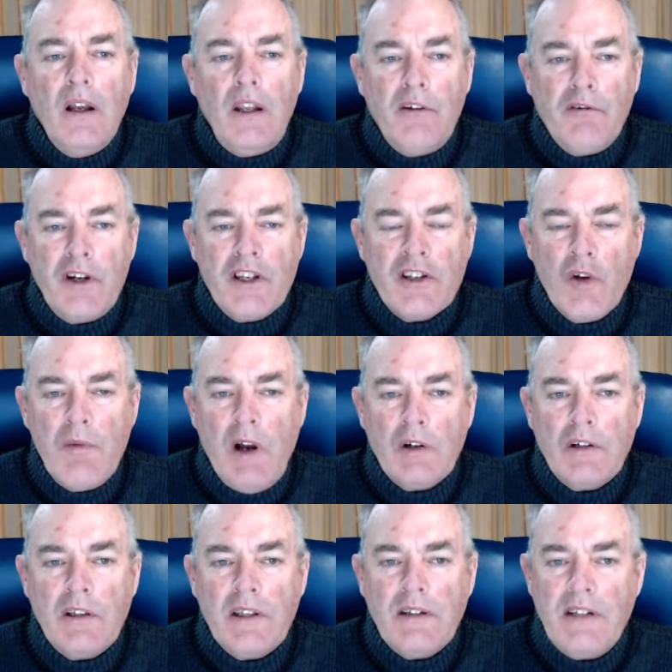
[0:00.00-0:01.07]
If we zoom
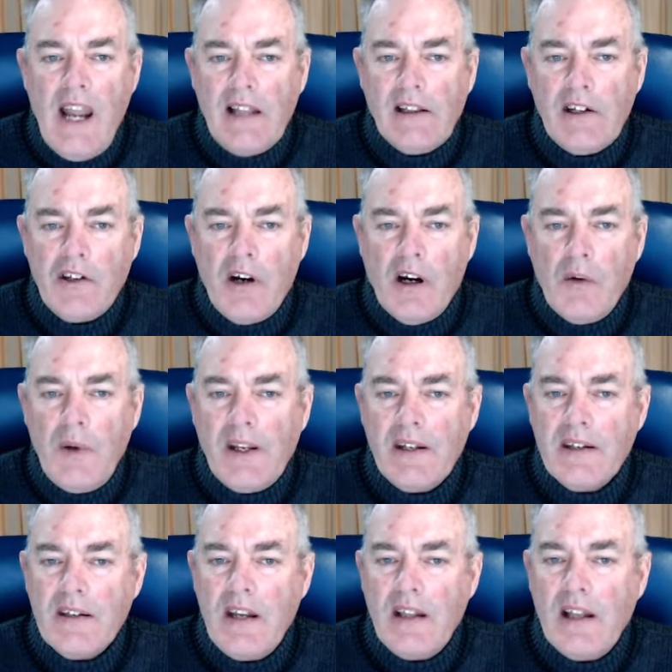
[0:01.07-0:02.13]
out to the daily chart, we
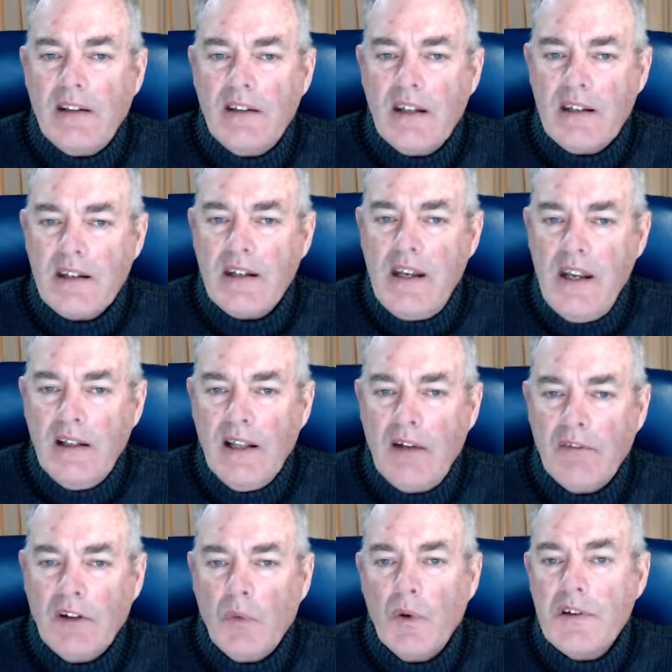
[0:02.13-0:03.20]
can see that this key
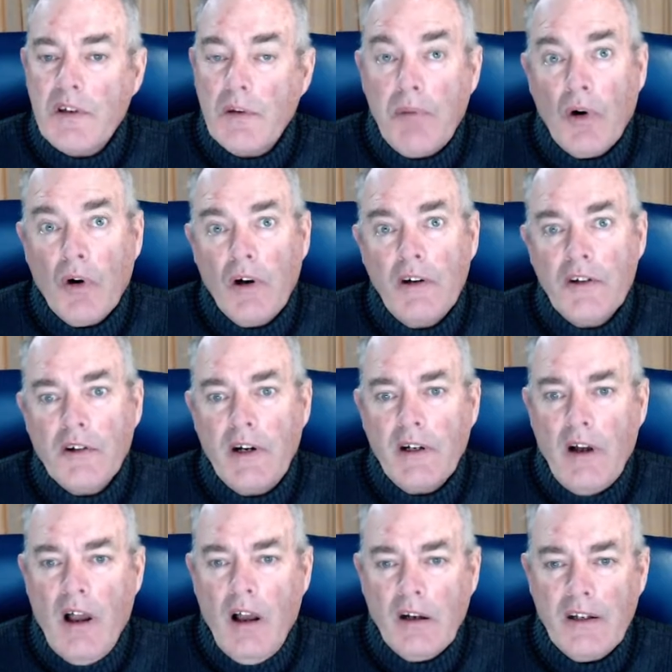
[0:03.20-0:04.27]
level was support
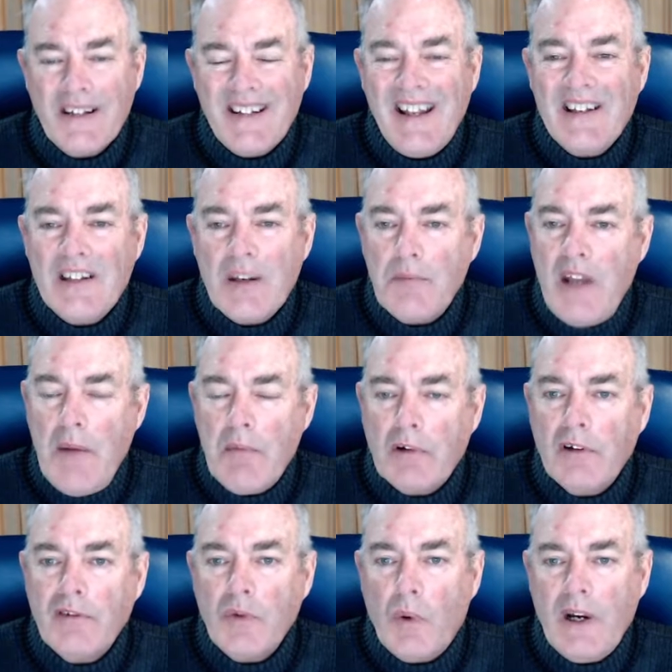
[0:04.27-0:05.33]
during August and
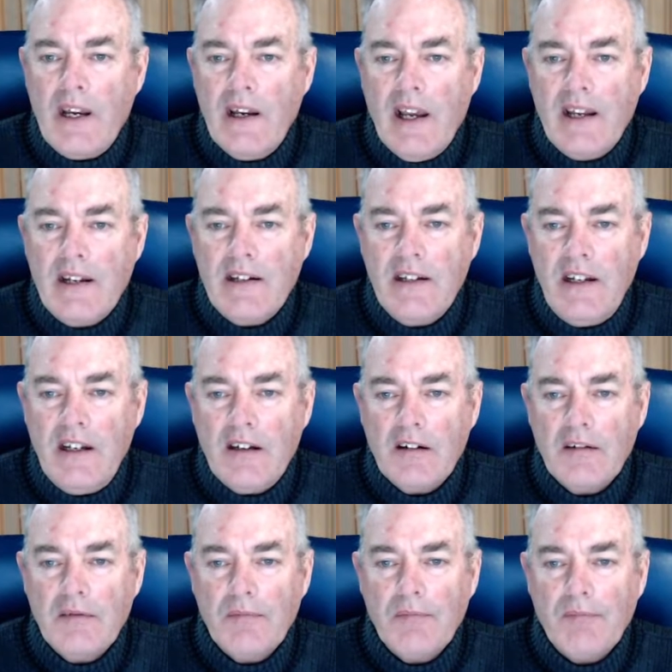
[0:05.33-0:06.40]
September of 2019.
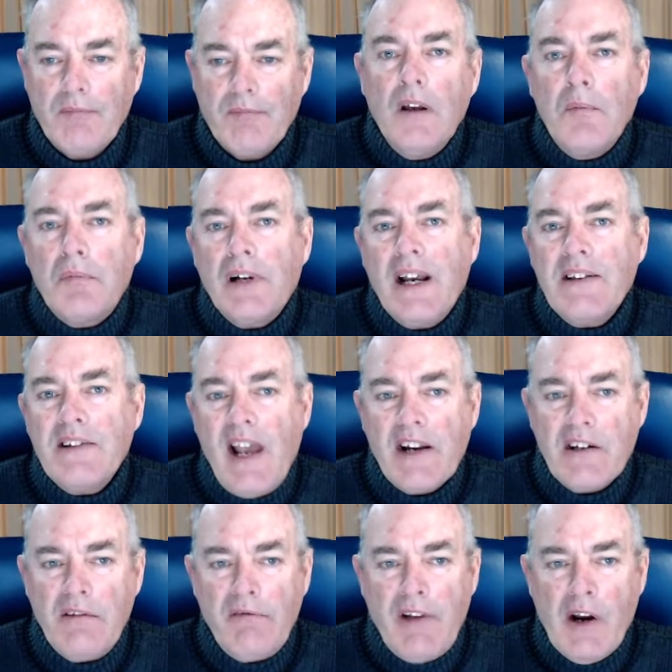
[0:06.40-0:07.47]
Price
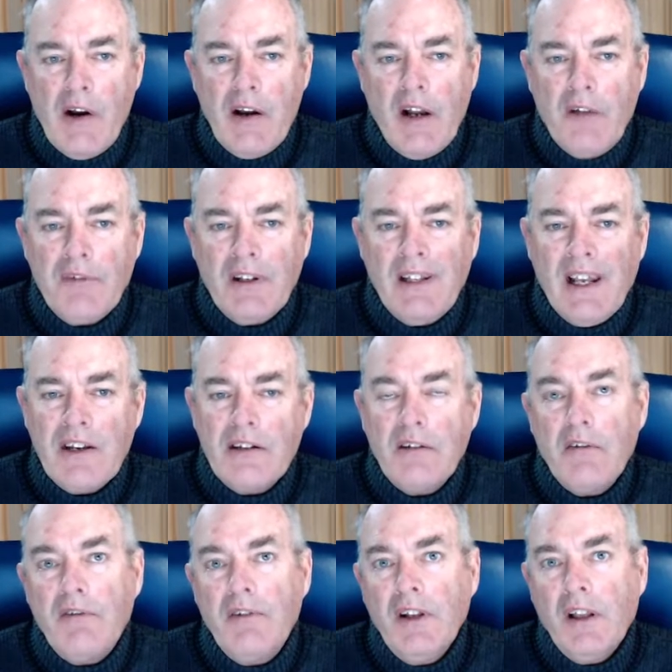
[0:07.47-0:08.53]
action very often likes
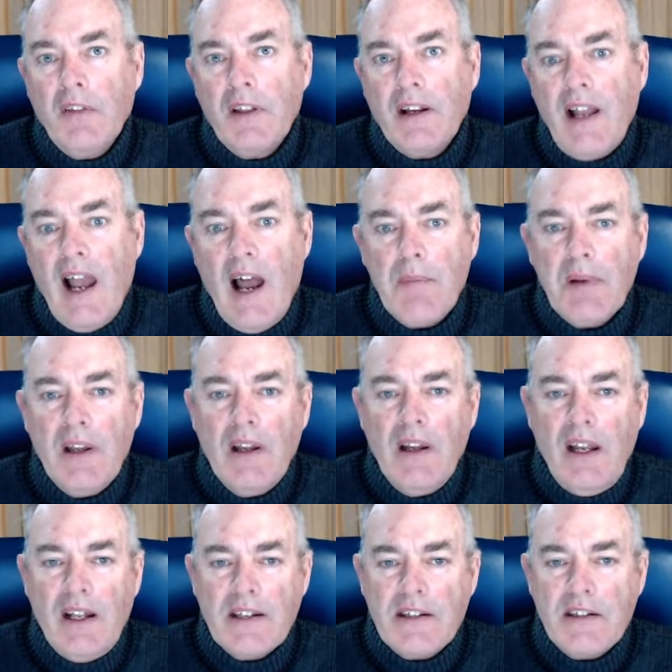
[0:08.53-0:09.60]
to fill the gap,
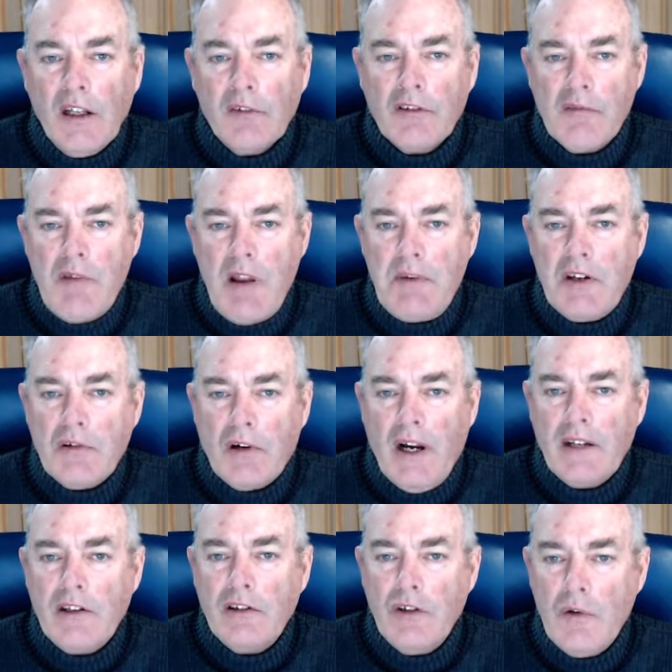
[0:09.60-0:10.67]
and silver may be
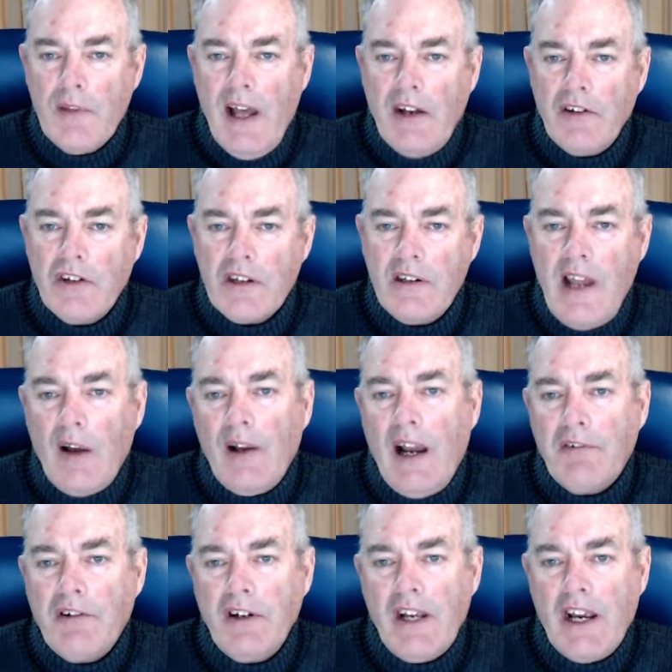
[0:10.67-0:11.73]
trying to do that just now
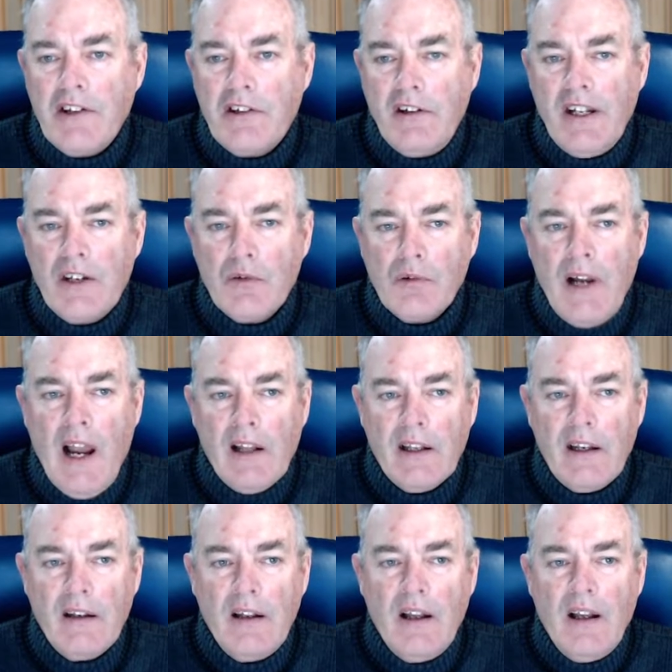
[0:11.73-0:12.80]
after yesterday's
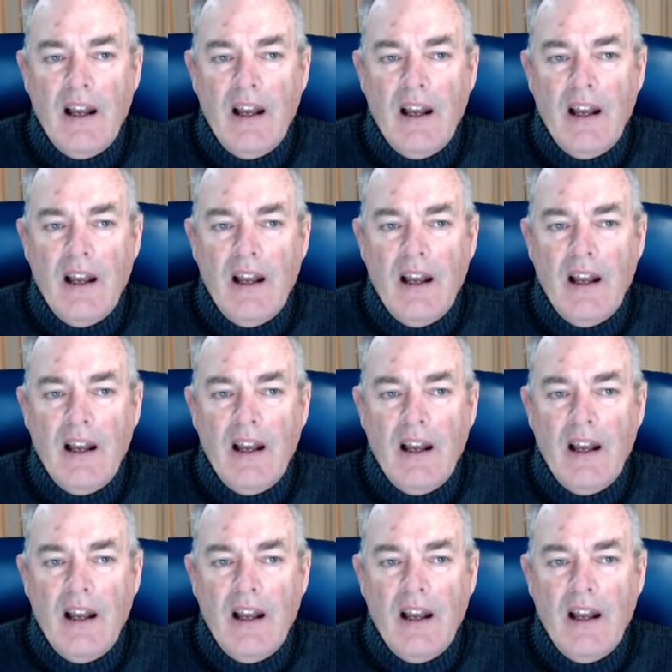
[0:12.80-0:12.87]
rally.